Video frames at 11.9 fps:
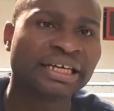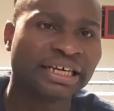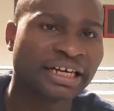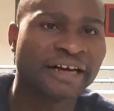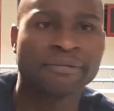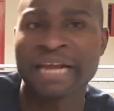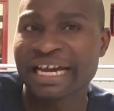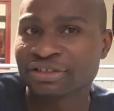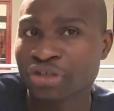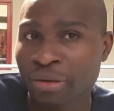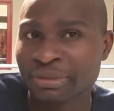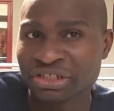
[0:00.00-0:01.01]
Um, like
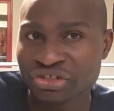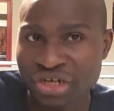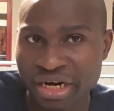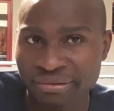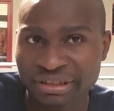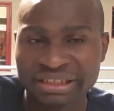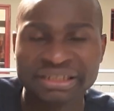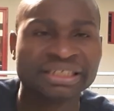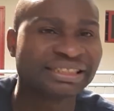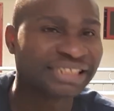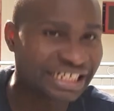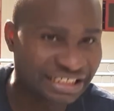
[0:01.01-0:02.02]
Tom and Jerry,
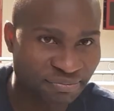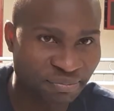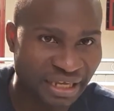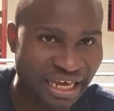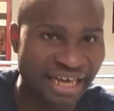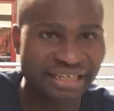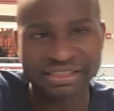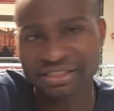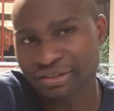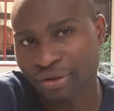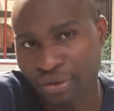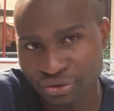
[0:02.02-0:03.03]
teddy bear
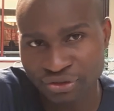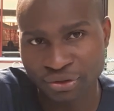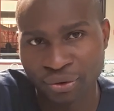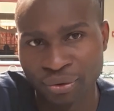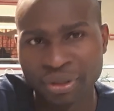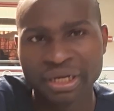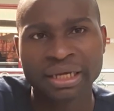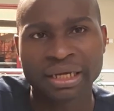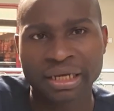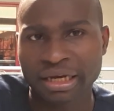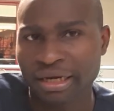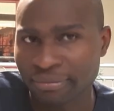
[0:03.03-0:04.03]
is also,
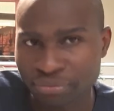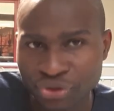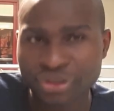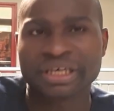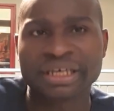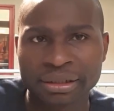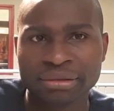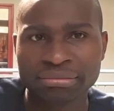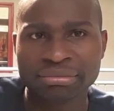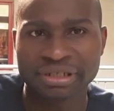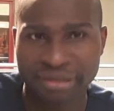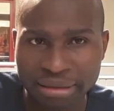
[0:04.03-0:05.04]
um, you can,
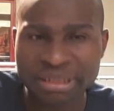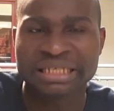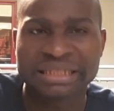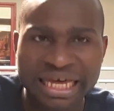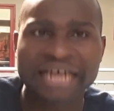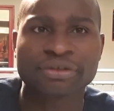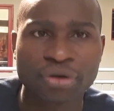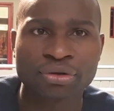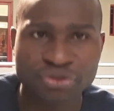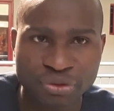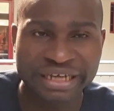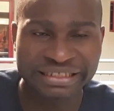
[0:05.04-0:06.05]
I mean, that
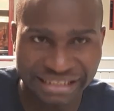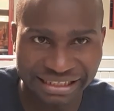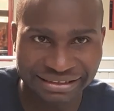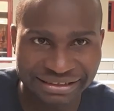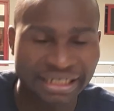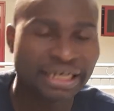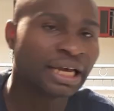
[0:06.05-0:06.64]
also exists.